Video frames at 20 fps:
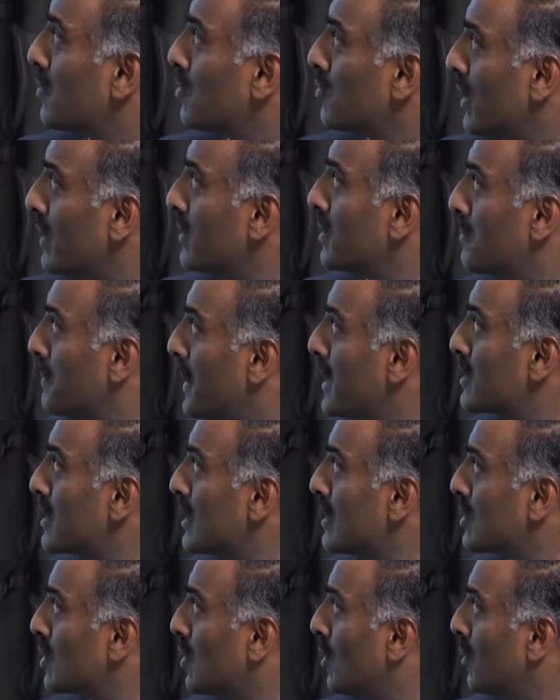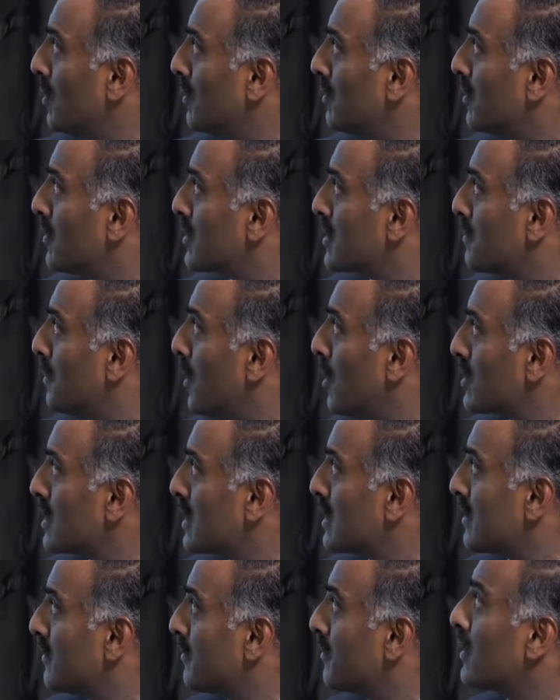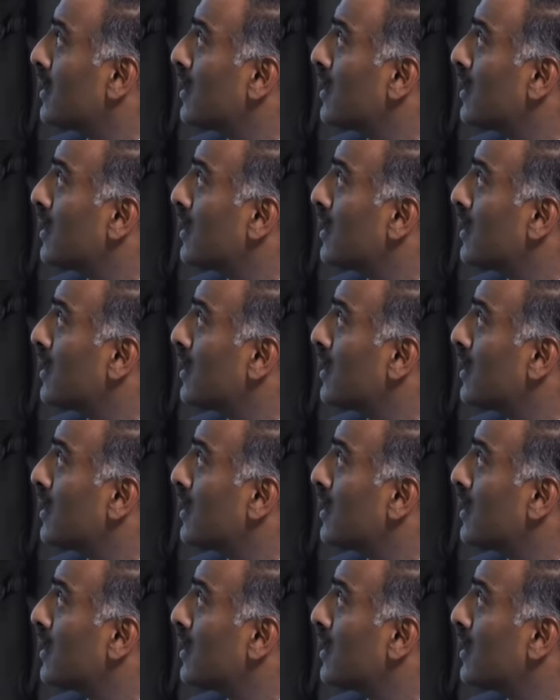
Run the PESI score, it's positive,